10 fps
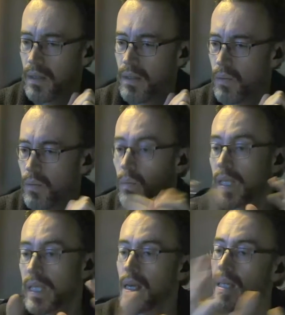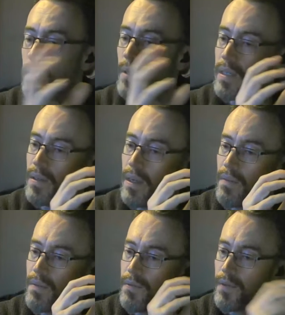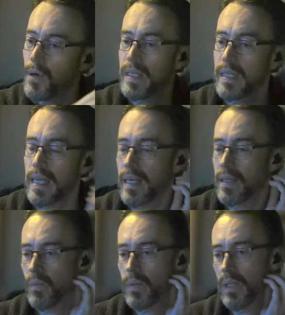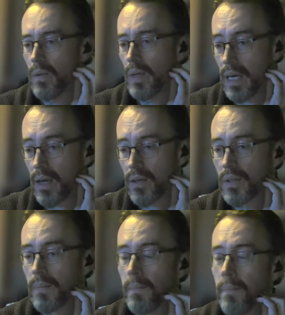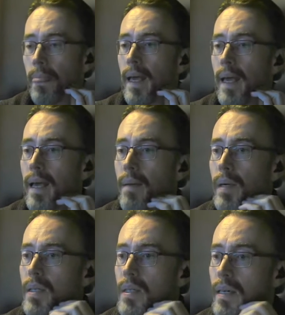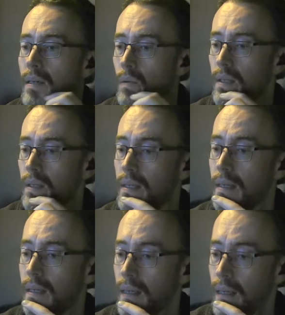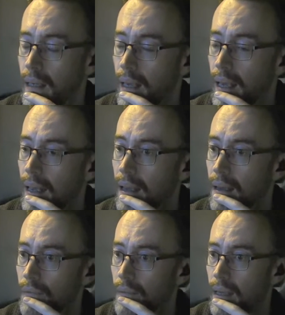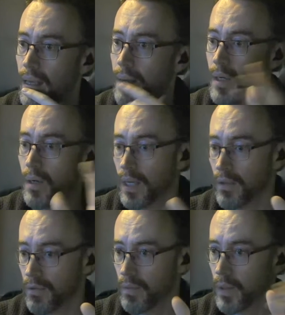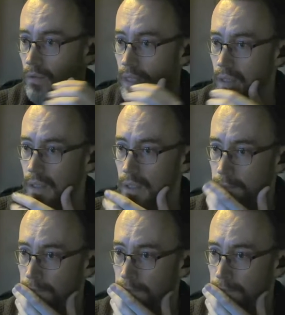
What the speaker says: of a focus as we do on the others, because they are the ones that have gone through the most research.